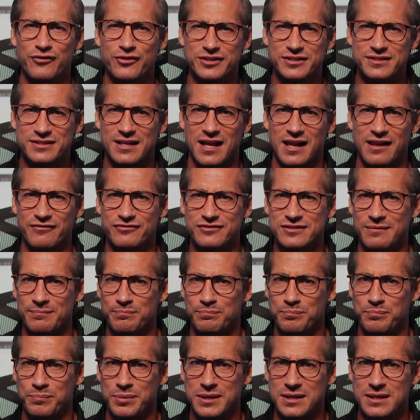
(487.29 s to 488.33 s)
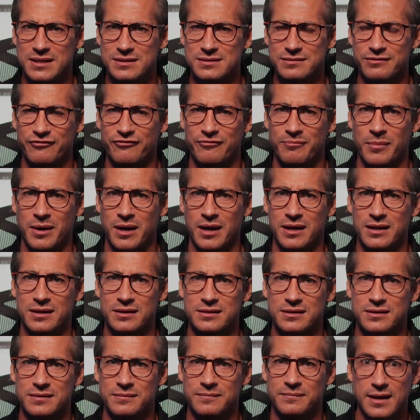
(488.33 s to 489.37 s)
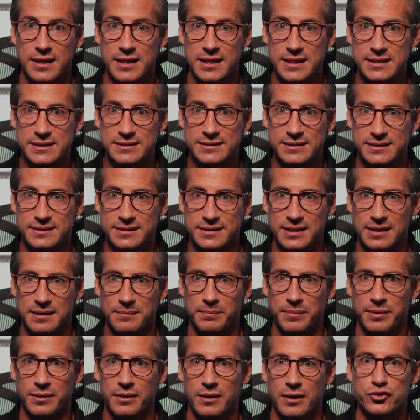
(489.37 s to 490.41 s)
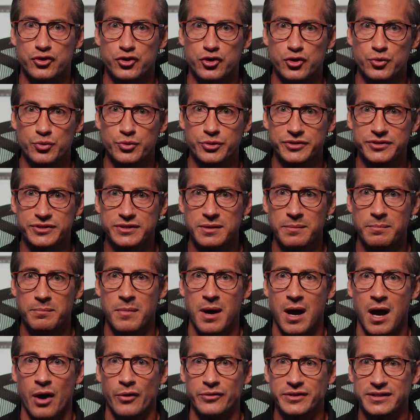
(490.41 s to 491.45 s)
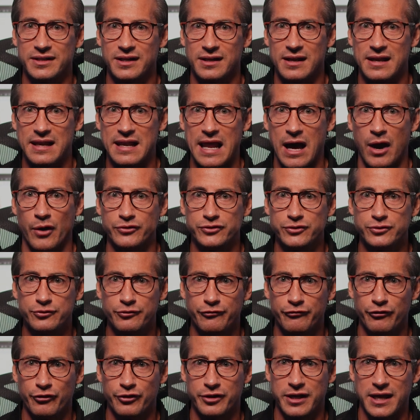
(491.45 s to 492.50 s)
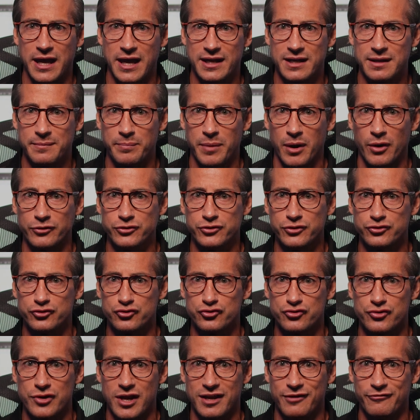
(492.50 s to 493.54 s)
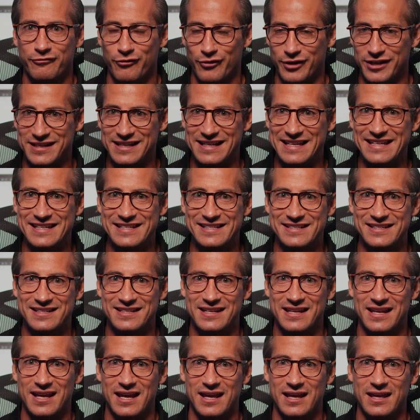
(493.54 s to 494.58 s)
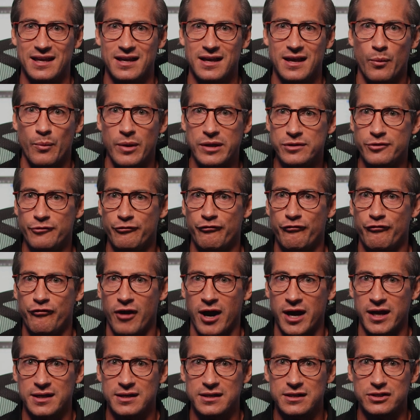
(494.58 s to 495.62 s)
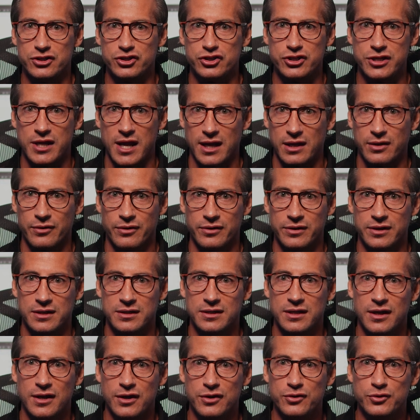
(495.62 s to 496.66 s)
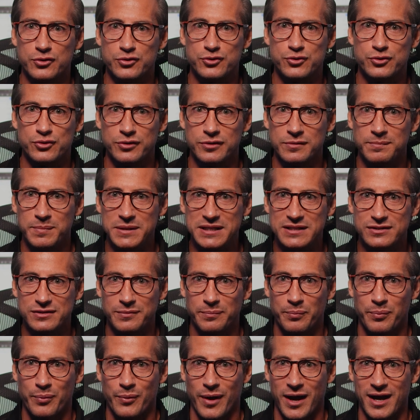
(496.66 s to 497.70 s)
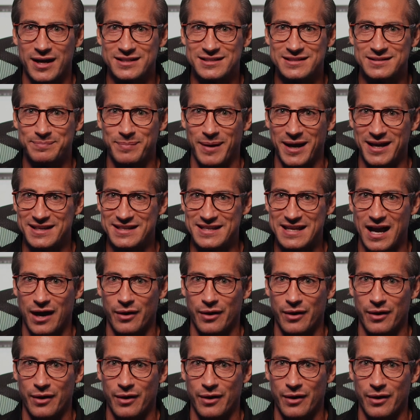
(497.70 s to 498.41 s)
yourself some peace of mind. Here's a tip. Choose an amount that allows you to forget about your trade for at least a day. When you finally check on it, you shouldn't be surprised by the